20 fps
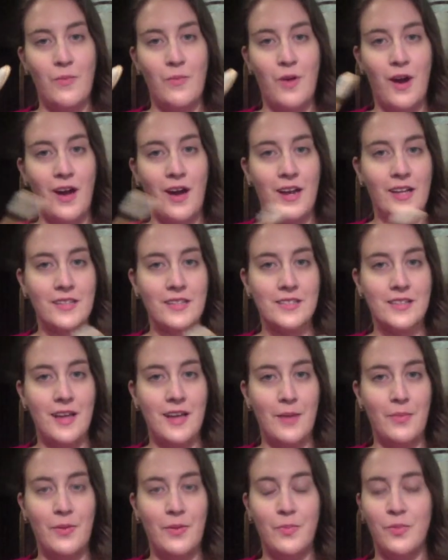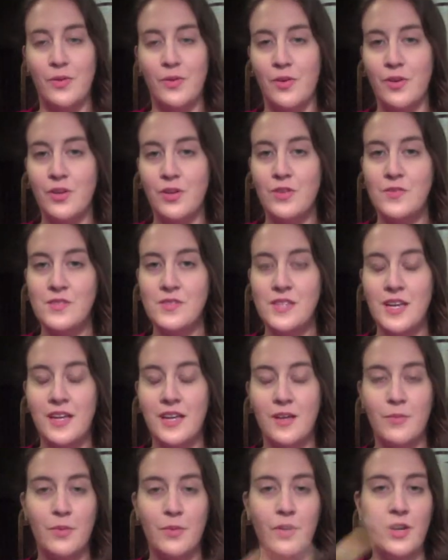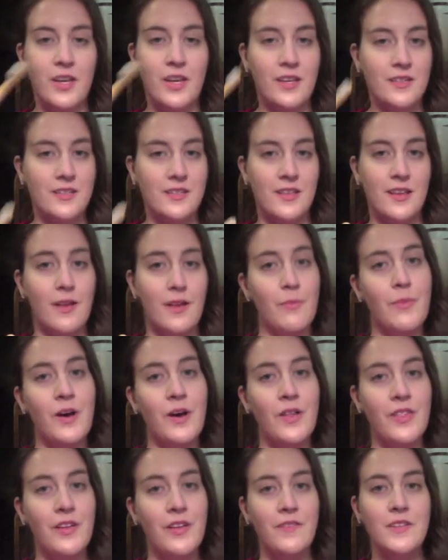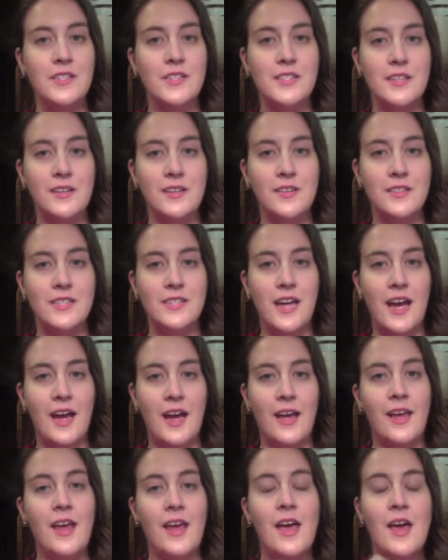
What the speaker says: product that people are using and putting into their mouth every single day,